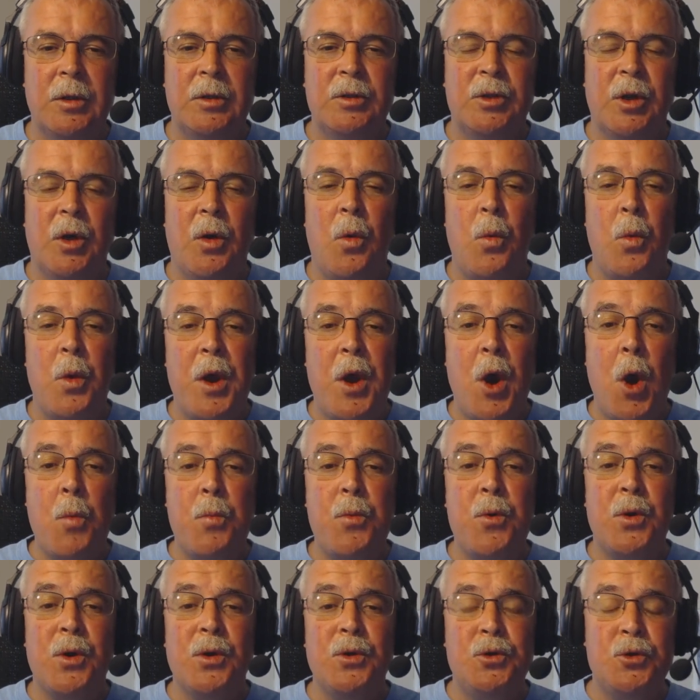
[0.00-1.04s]
So we
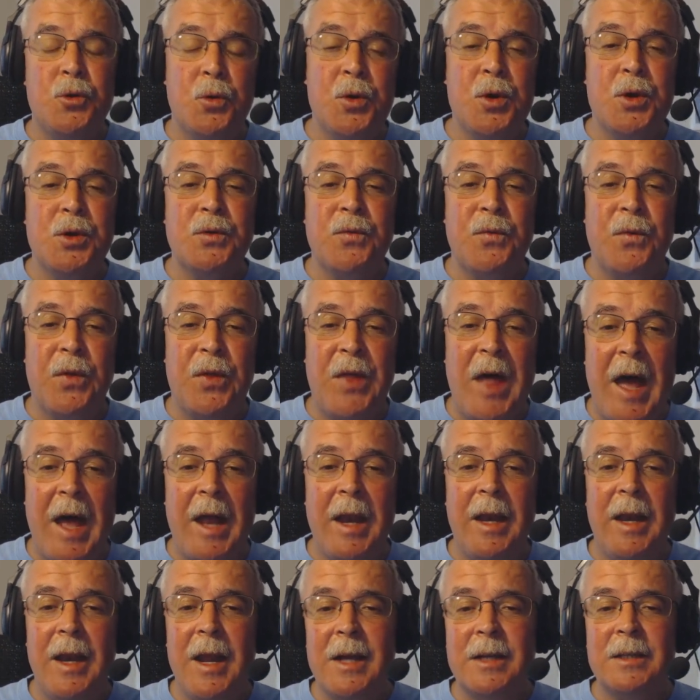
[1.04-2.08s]
hope you can join us for
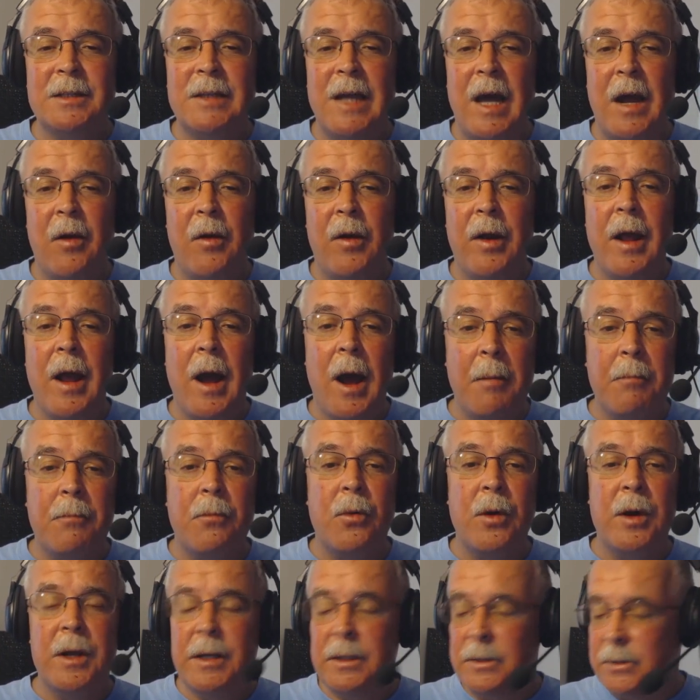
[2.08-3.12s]
that next Saturday. I'm
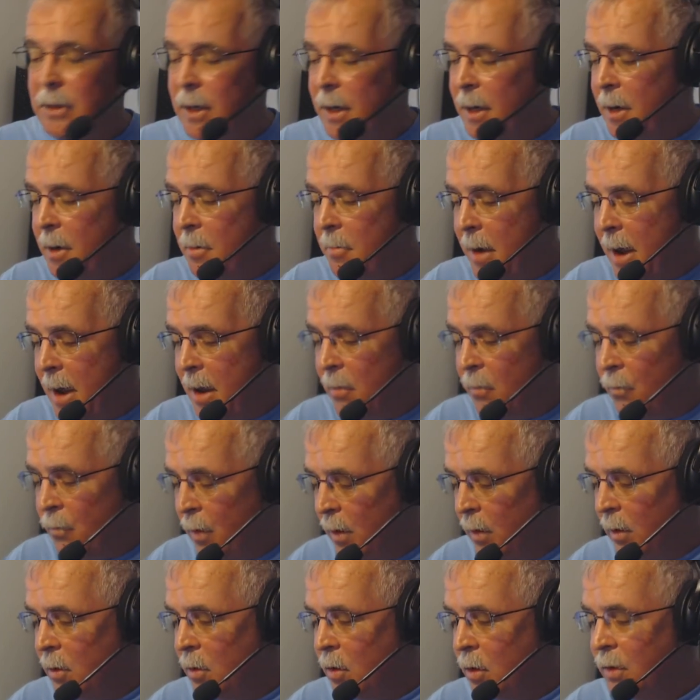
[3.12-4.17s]
pretty excited about it,
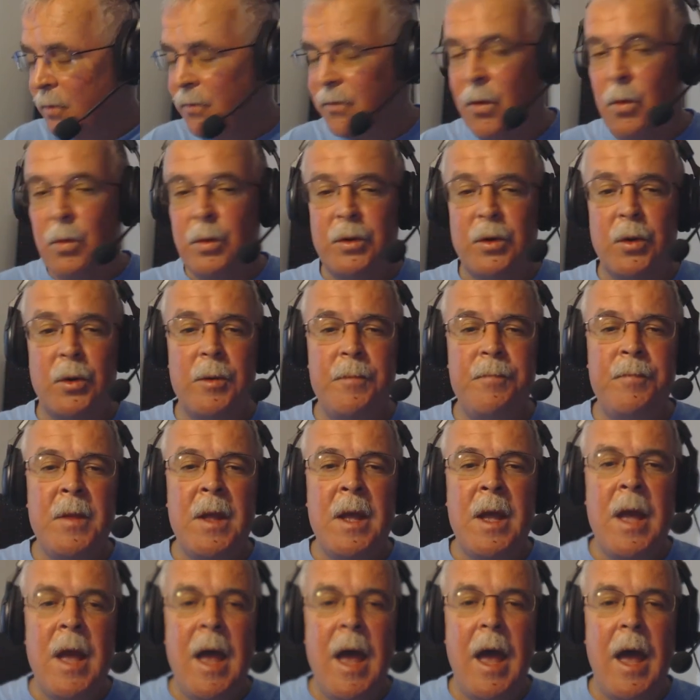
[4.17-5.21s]
really looking forward to
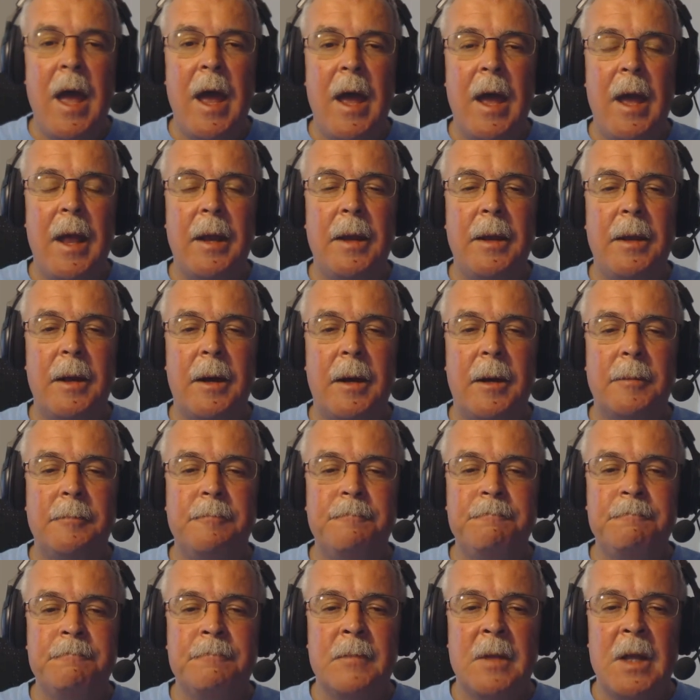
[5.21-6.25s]
it. And
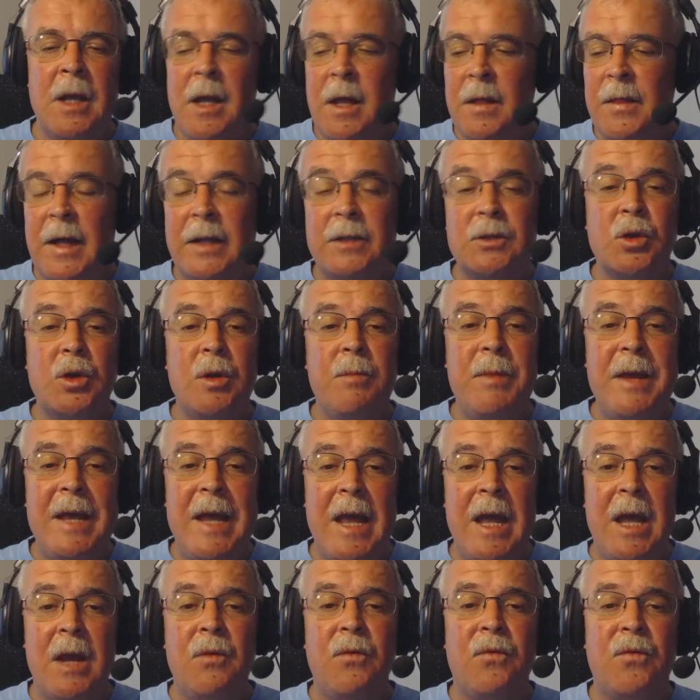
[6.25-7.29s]
that's going to be
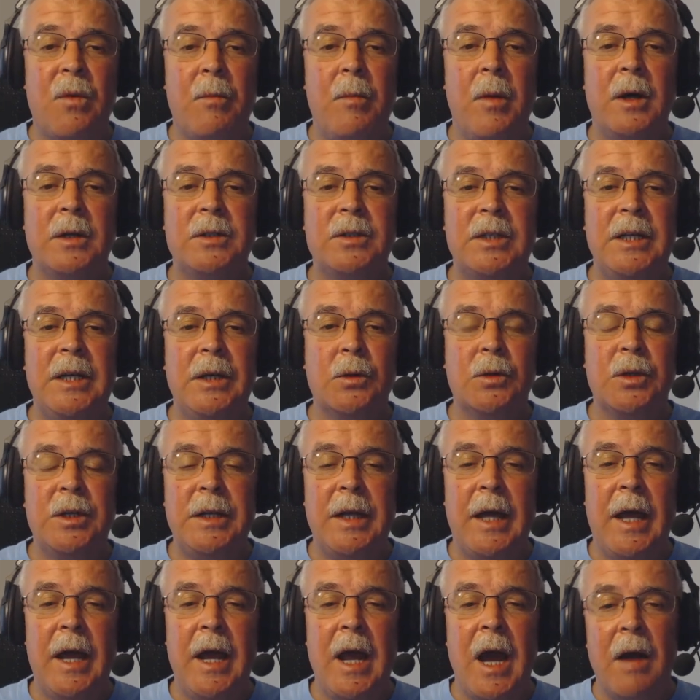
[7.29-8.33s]
it from us here
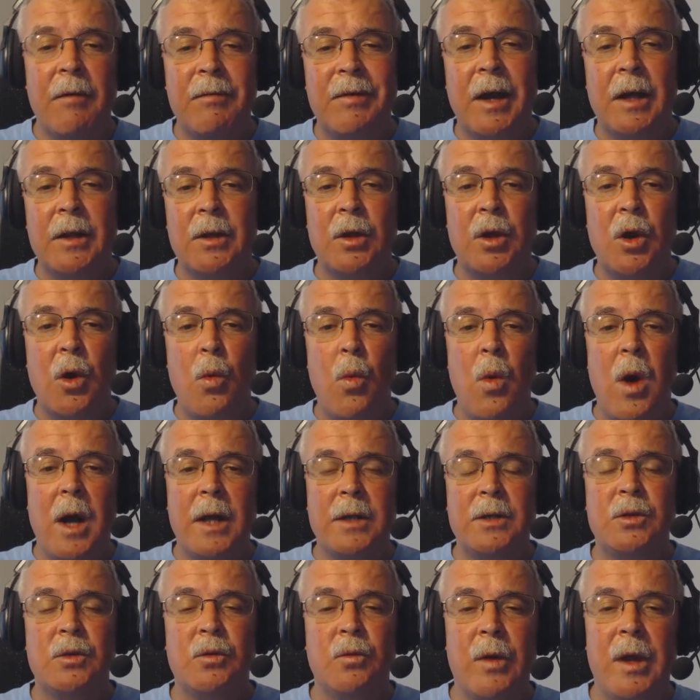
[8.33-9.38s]
today. I've got to go
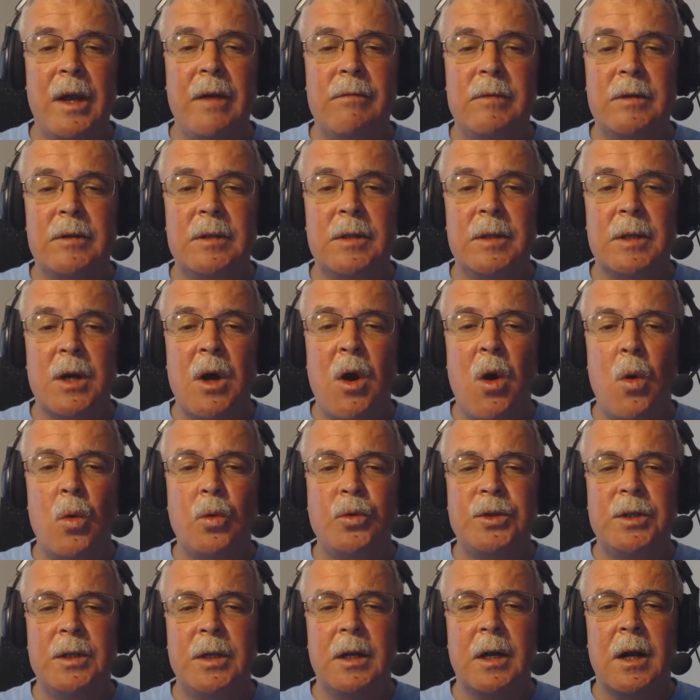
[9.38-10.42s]
watch the Ravens and the
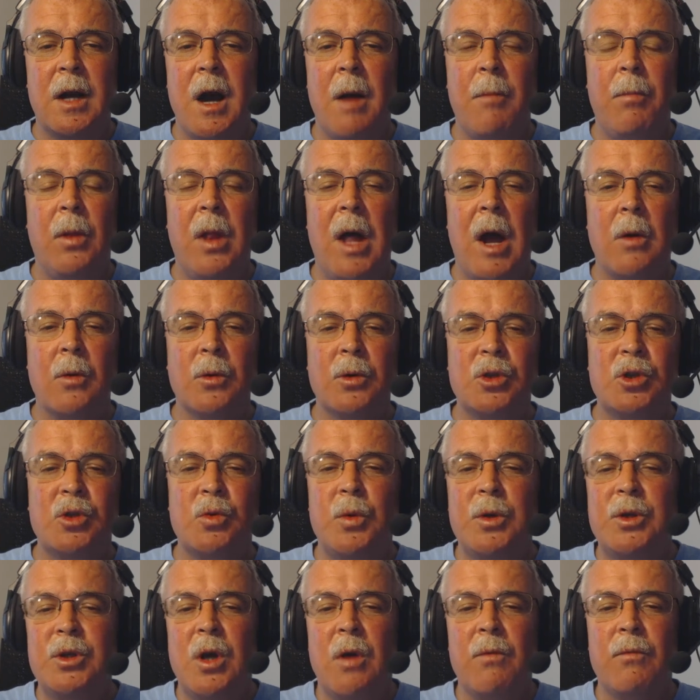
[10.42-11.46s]
Colts, and in a couple hours
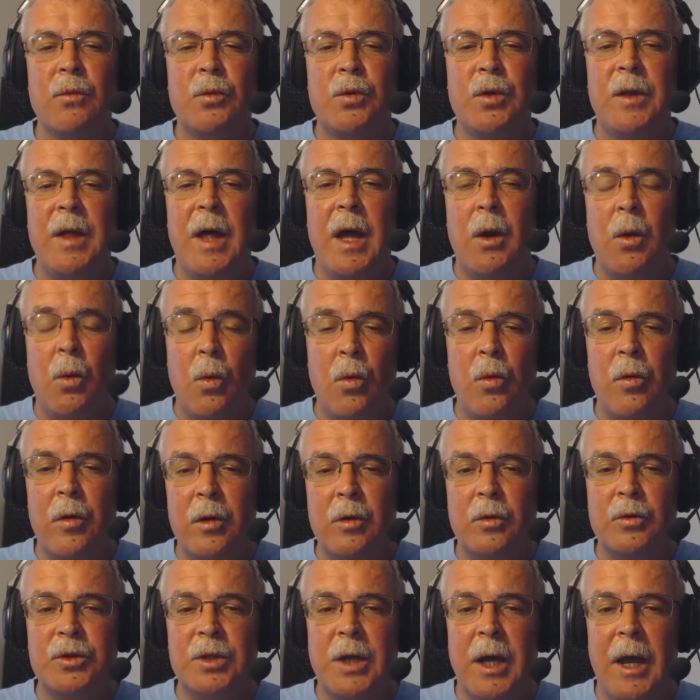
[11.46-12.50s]
switch over to that
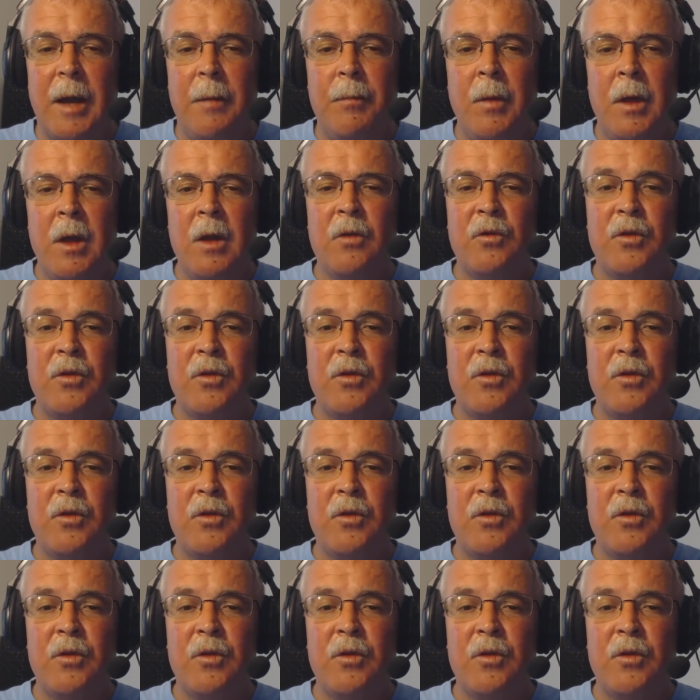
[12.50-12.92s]
Orioles game.